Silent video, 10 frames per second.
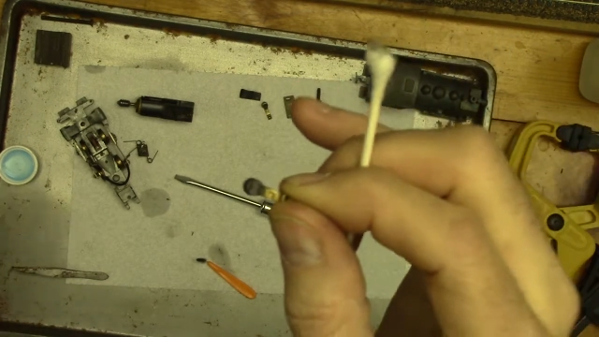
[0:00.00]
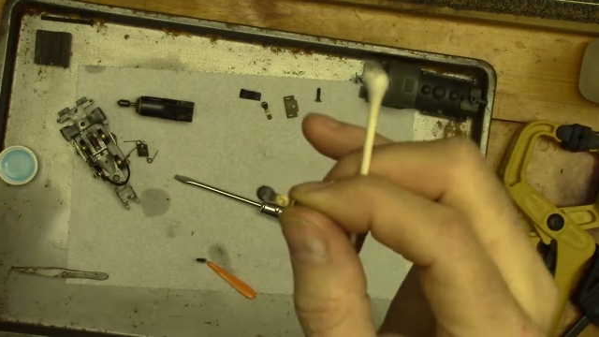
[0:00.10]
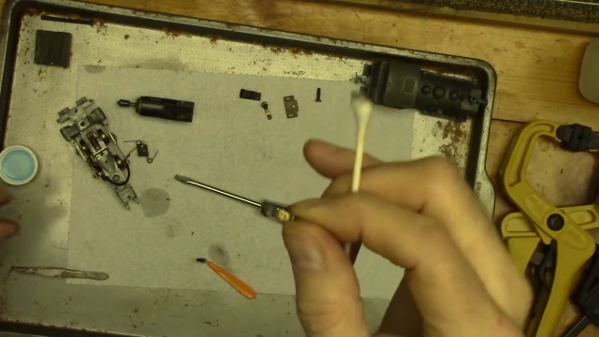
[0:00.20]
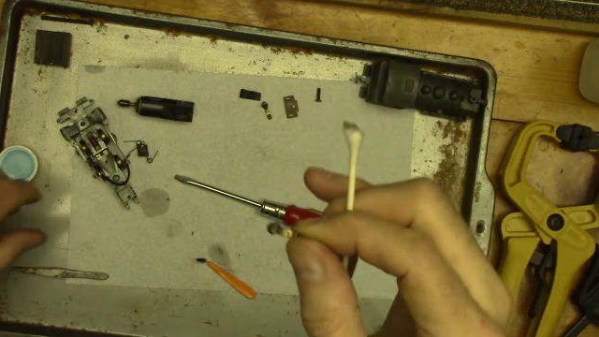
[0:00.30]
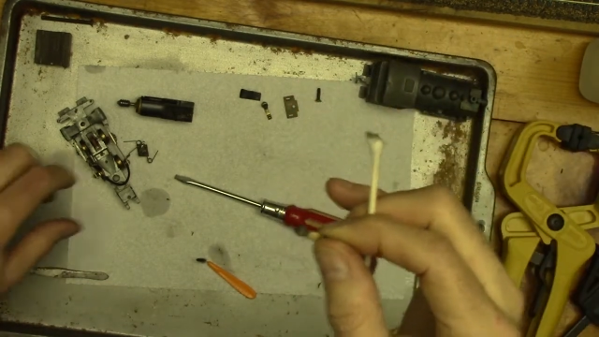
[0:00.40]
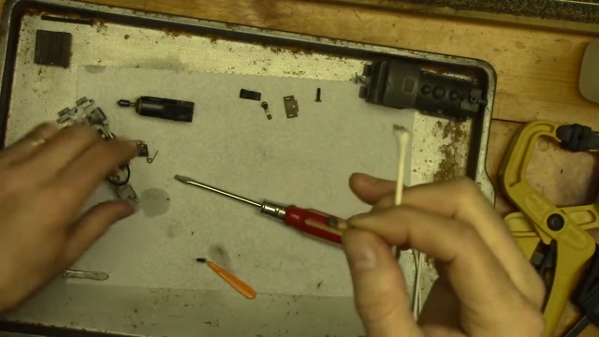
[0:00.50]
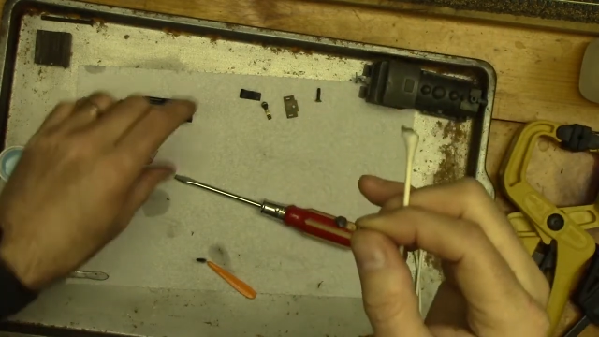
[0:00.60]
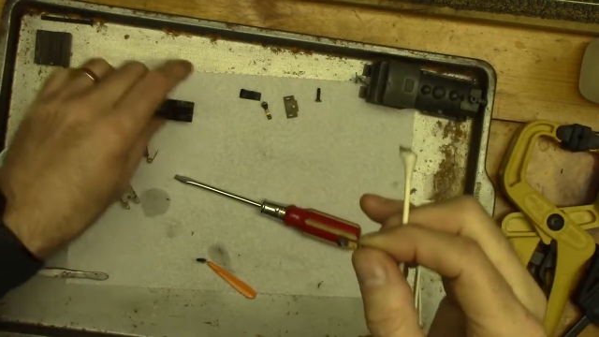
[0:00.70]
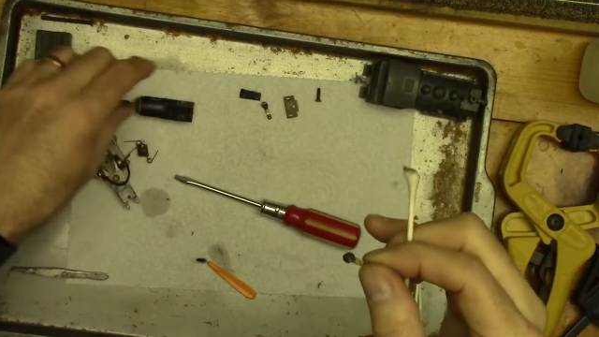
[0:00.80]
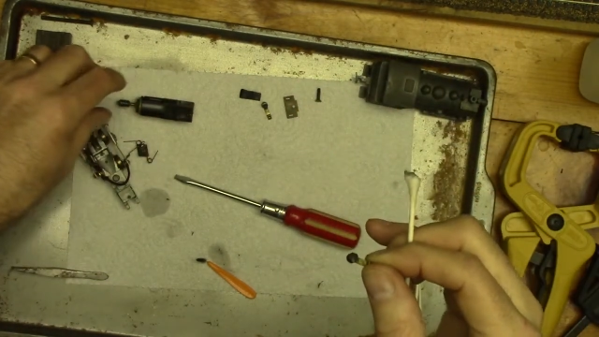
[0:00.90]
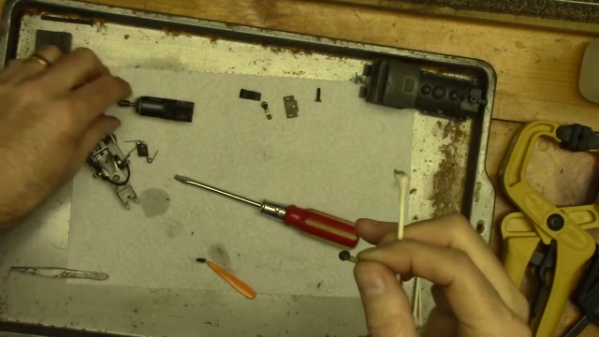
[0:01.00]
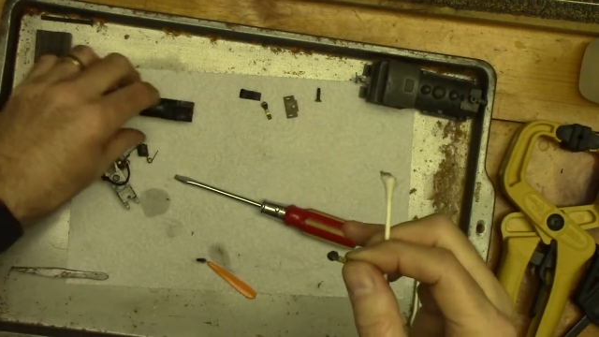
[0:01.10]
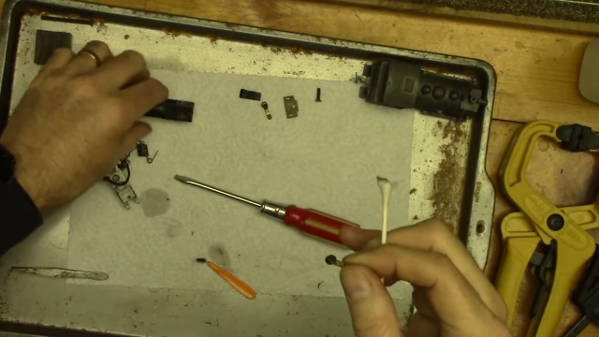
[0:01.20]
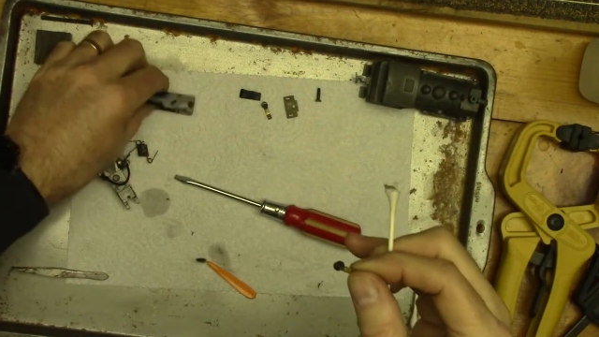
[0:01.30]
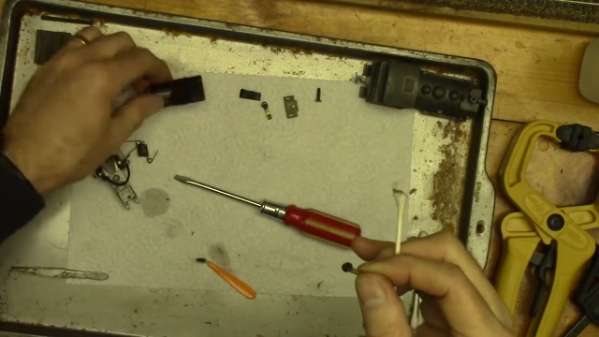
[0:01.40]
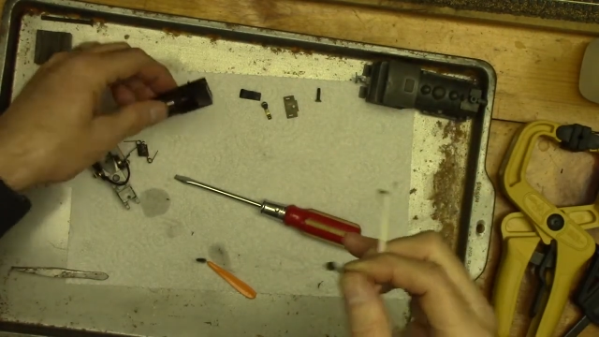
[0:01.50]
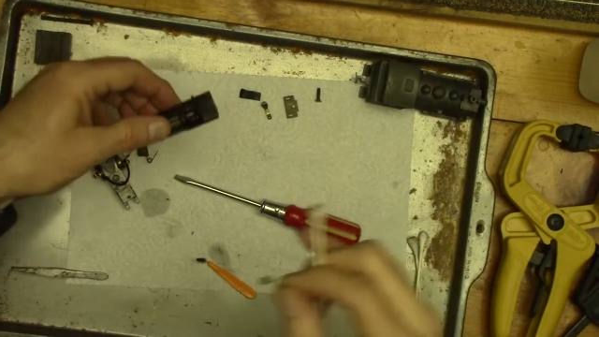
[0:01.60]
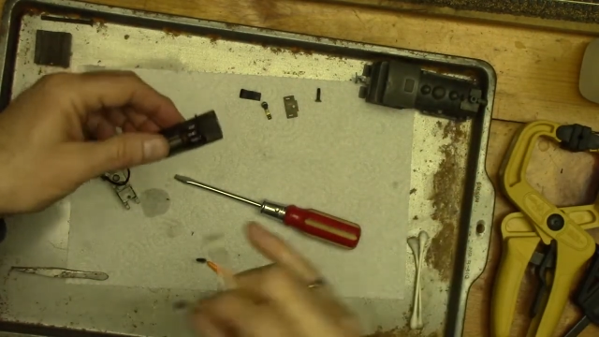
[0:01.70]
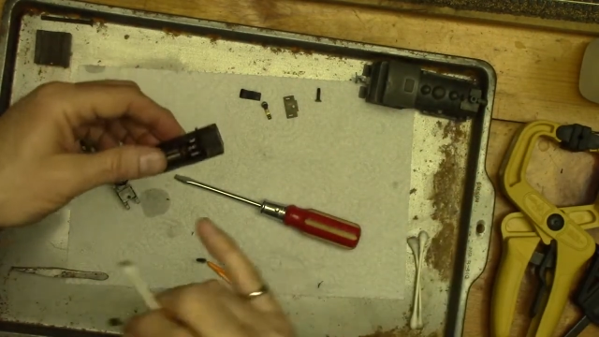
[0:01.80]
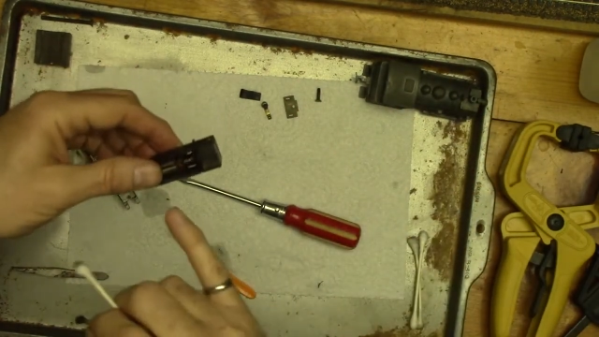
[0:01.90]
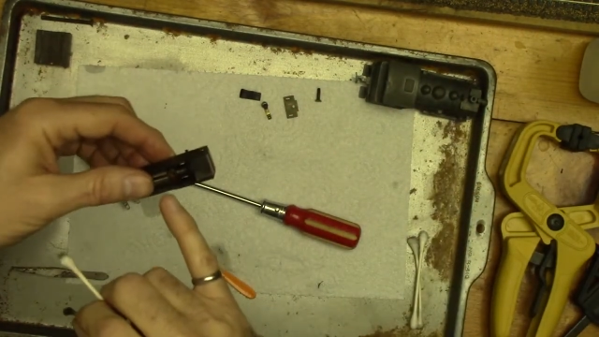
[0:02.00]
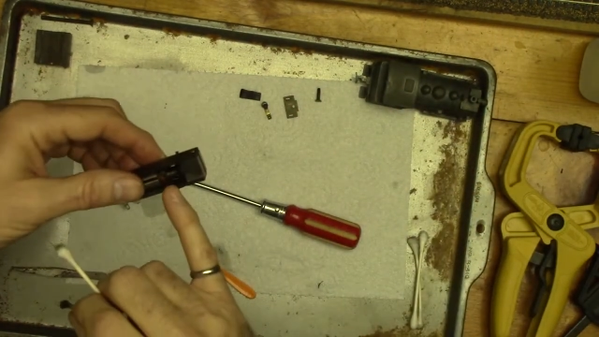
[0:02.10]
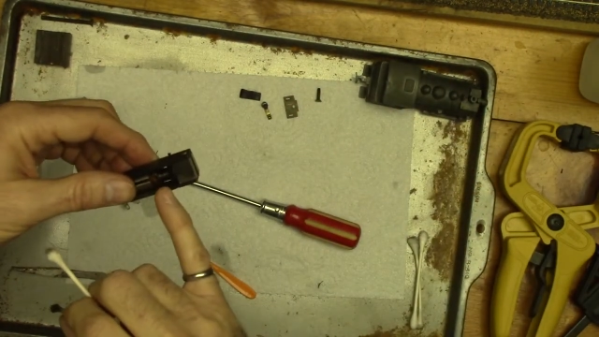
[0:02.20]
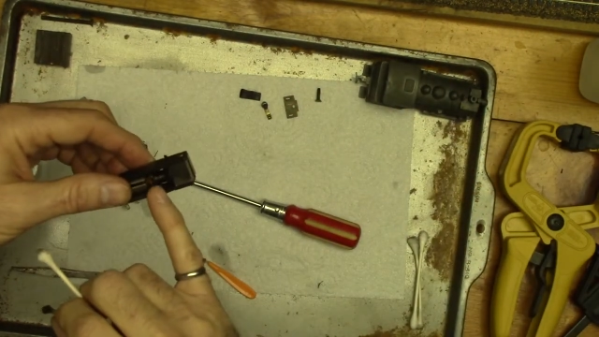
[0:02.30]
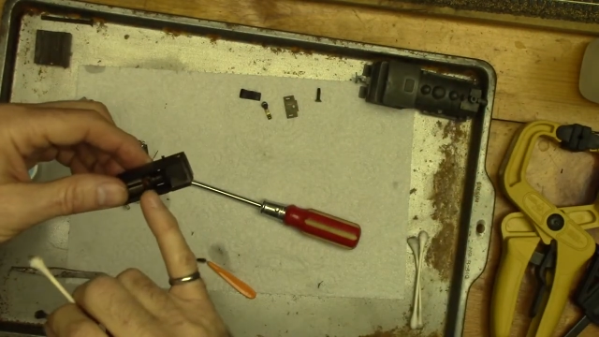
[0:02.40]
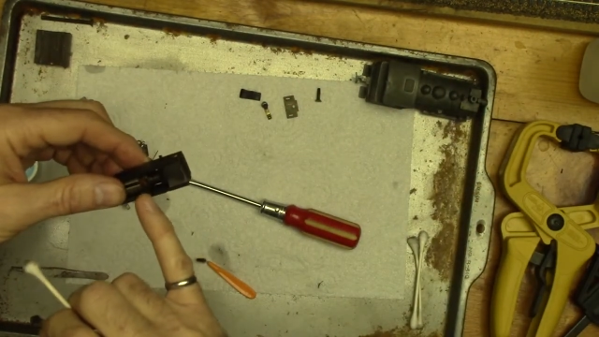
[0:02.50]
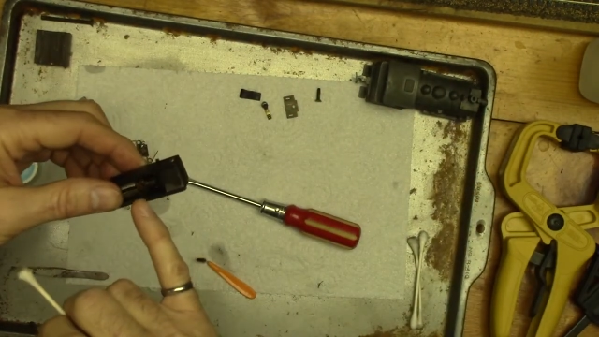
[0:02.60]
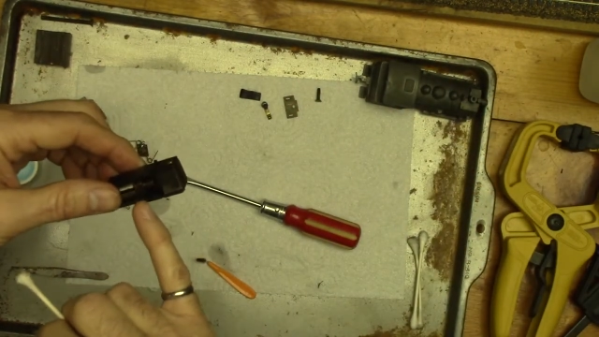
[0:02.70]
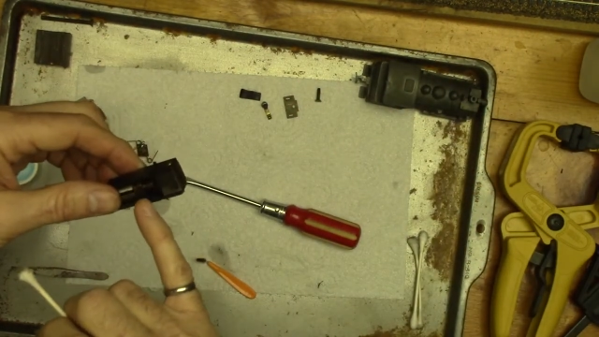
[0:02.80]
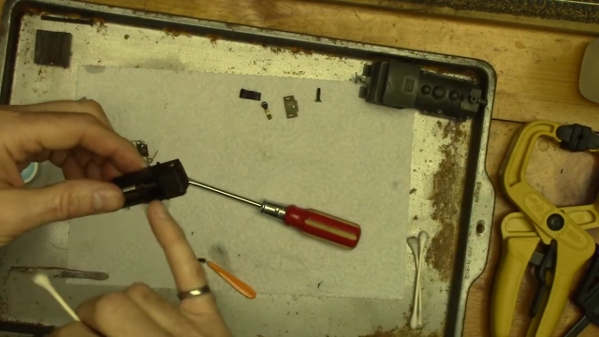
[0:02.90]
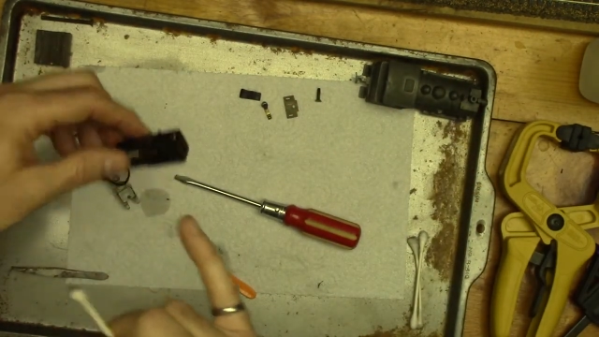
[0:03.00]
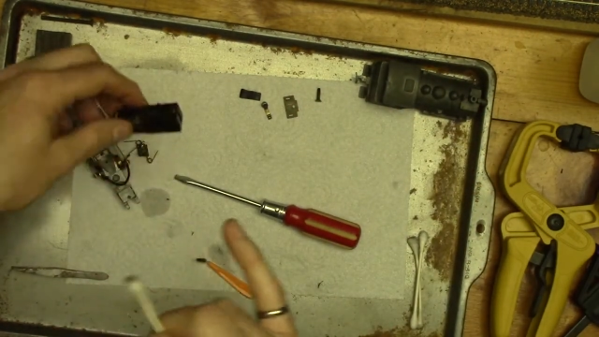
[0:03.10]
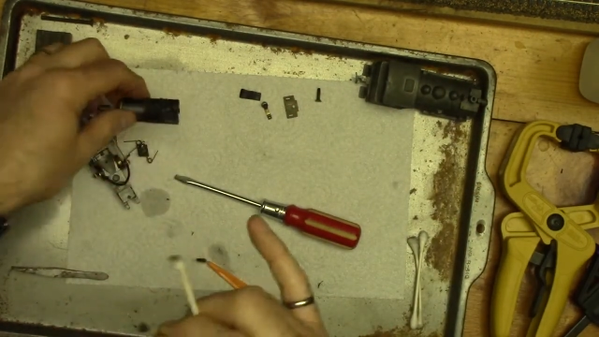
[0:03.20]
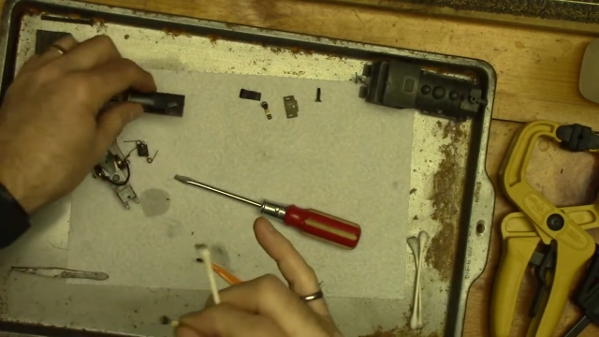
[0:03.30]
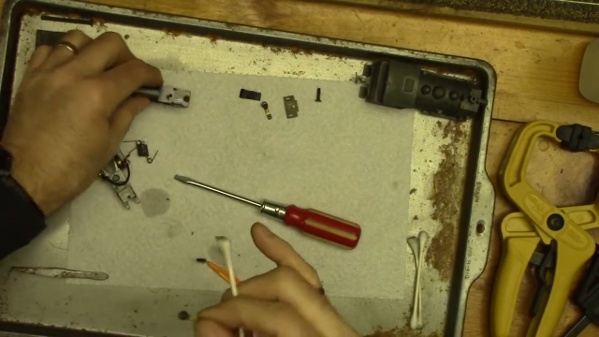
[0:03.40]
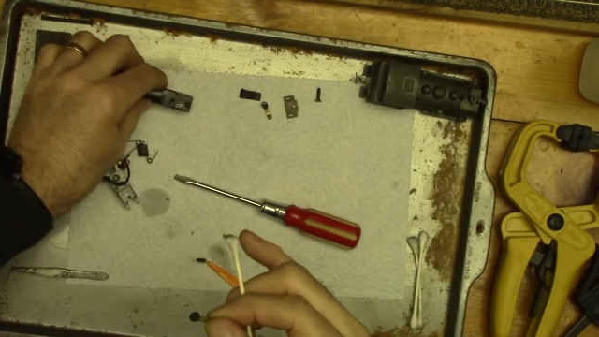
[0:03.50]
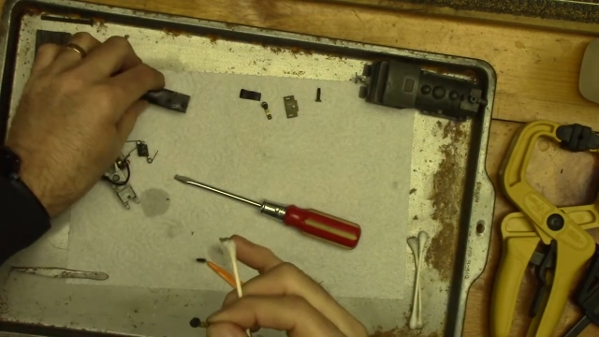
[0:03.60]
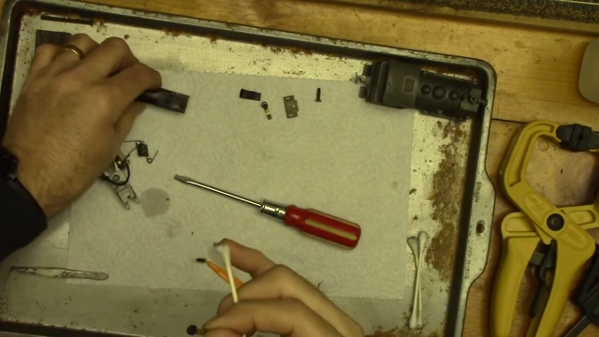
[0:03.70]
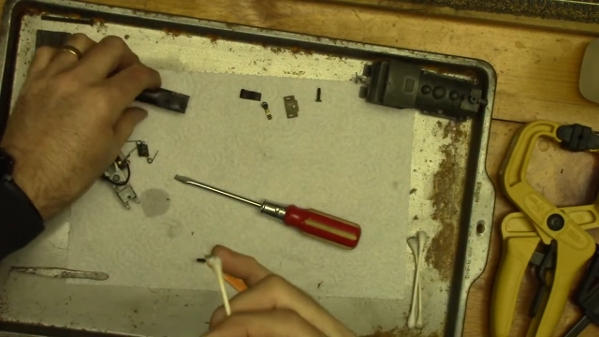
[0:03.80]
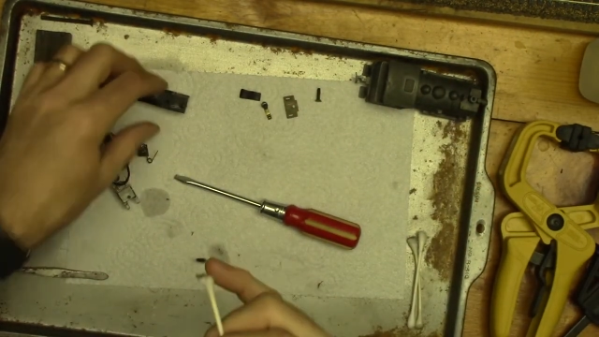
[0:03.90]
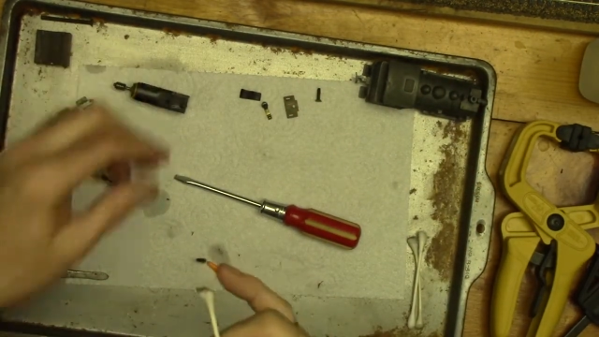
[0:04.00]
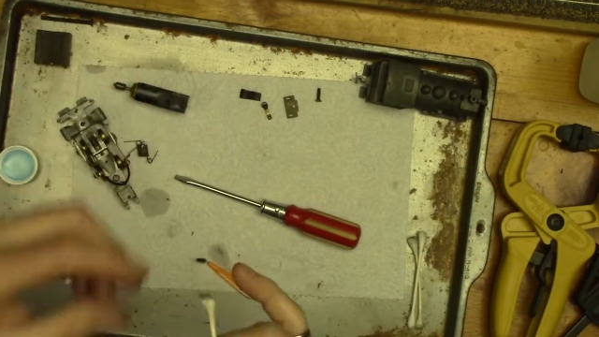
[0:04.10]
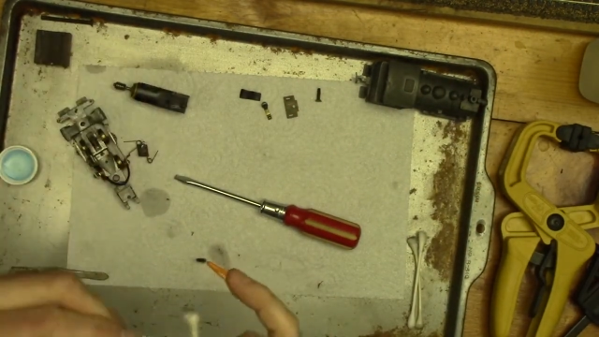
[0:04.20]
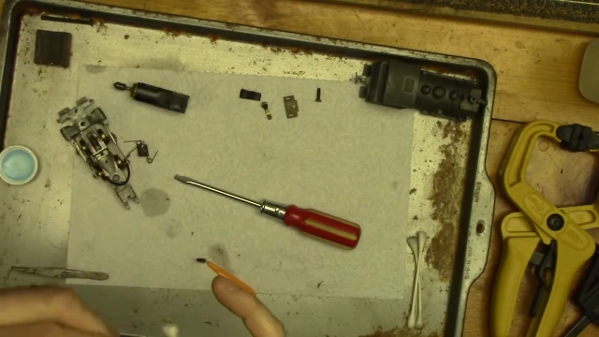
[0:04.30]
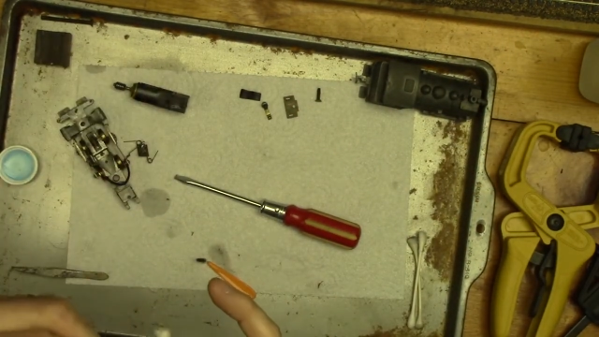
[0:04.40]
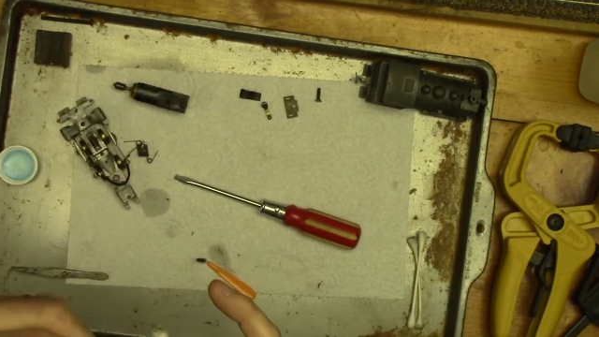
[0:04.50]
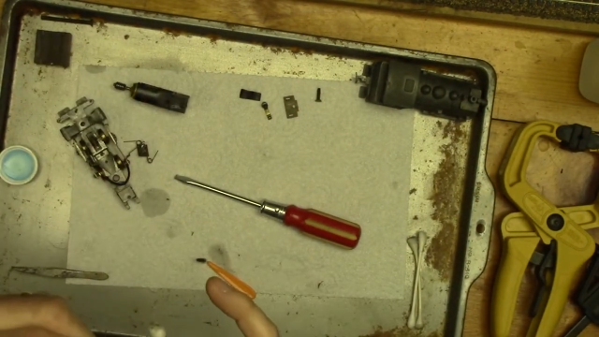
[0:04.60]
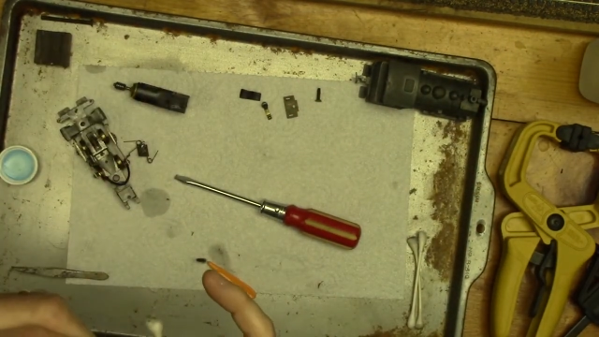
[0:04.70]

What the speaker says: No face is visible, so there are no lips to read.